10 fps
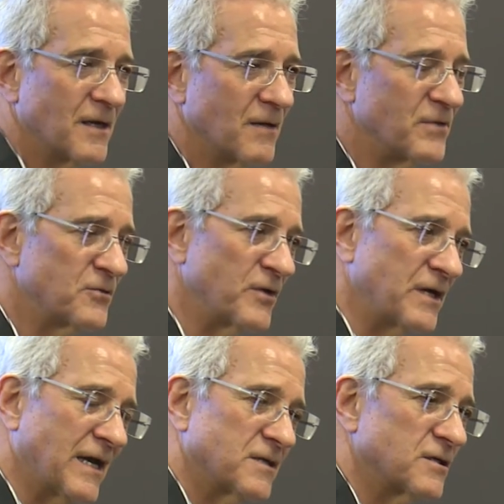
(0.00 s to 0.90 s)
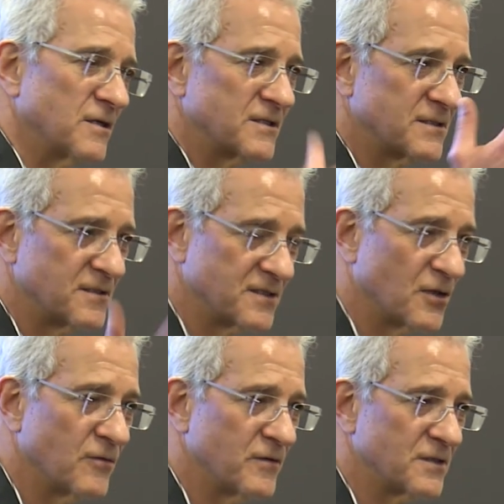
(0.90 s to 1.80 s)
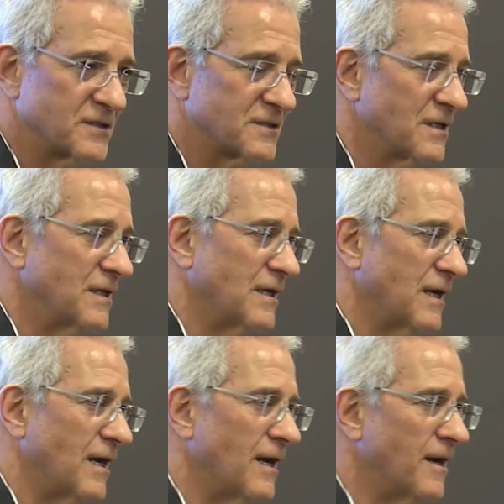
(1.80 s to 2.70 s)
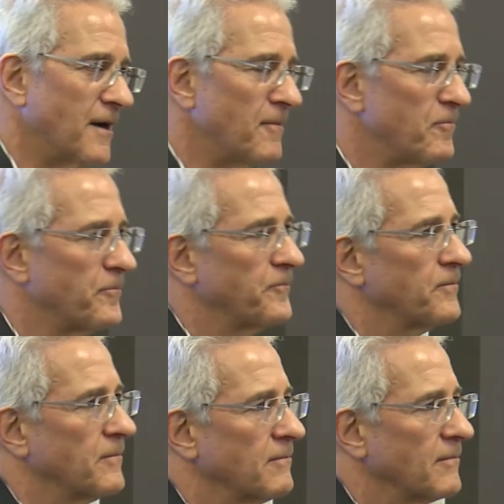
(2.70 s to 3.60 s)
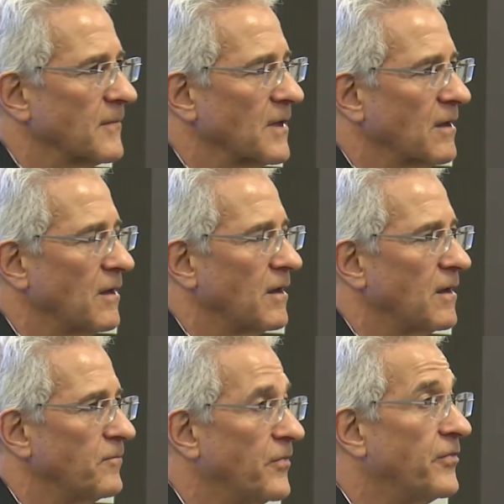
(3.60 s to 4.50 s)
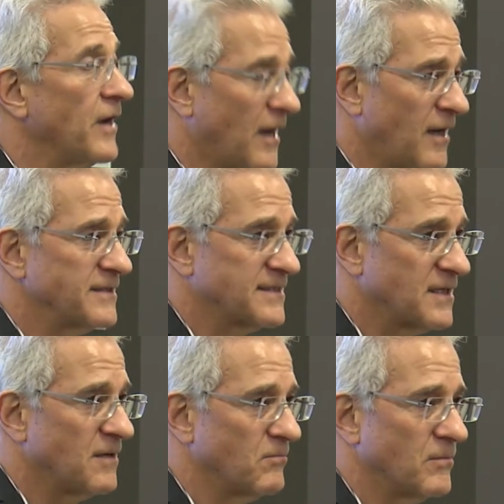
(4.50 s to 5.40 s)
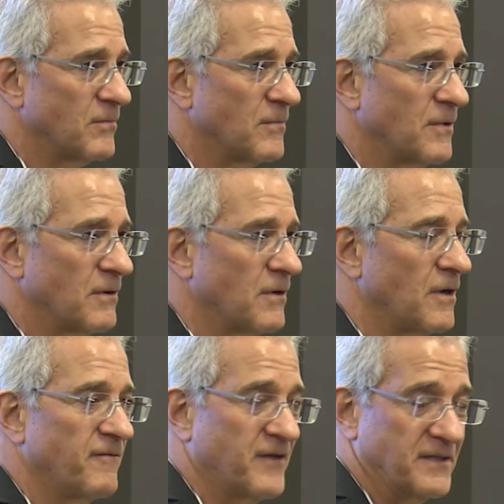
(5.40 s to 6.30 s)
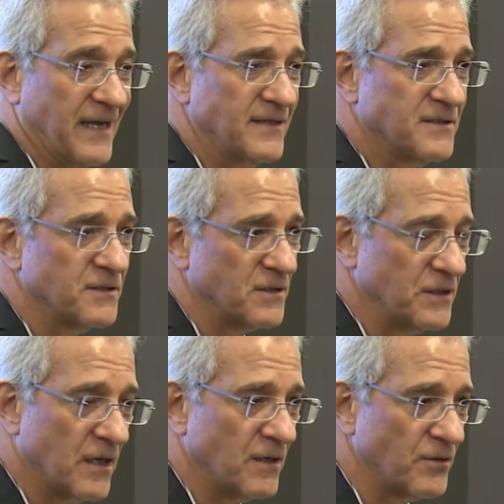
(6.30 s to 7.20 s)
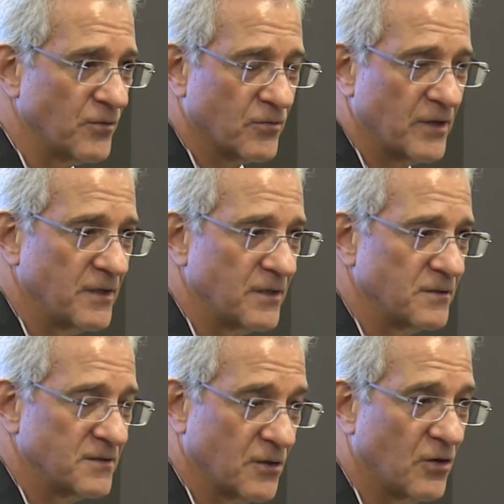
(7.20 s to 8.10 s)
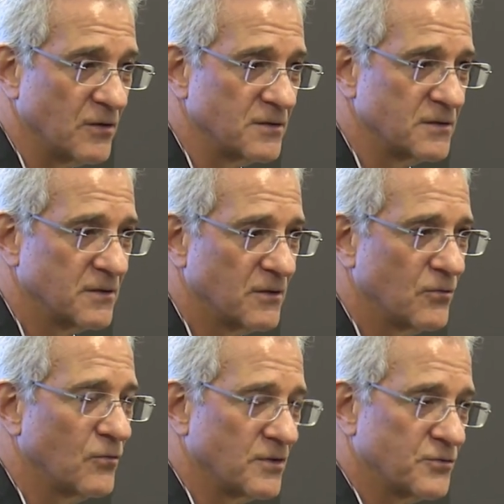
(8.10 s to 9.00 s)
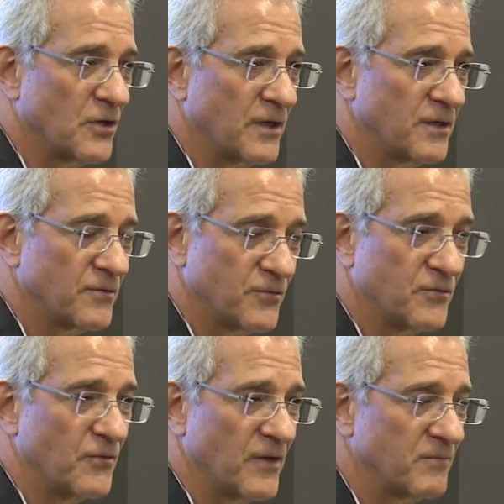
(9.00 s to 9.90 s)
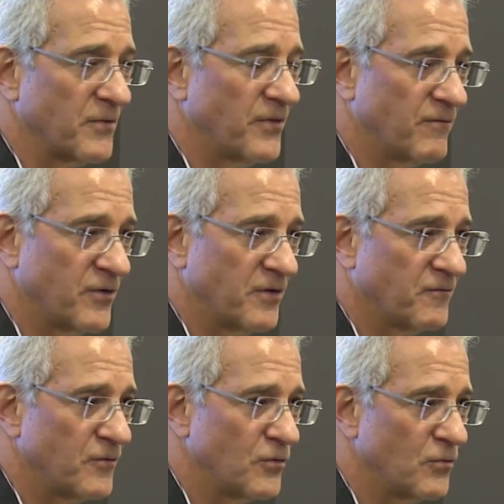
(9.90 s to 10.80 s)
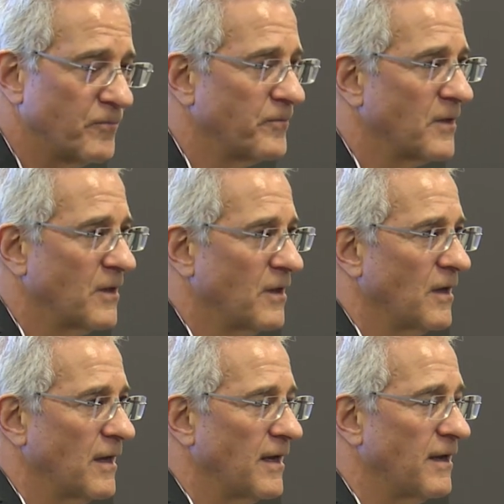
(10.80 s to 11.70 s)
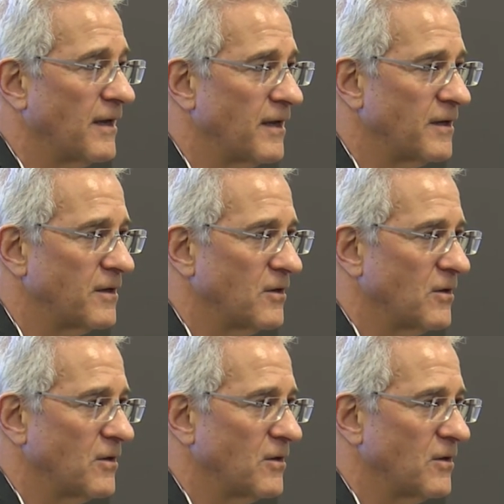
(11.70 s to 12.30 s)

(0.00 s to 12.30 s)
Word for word: between nationalists and Soviets. Um, there are some uh, fantastic young Ukrainian scholars who are trying to do that, but there are very few, and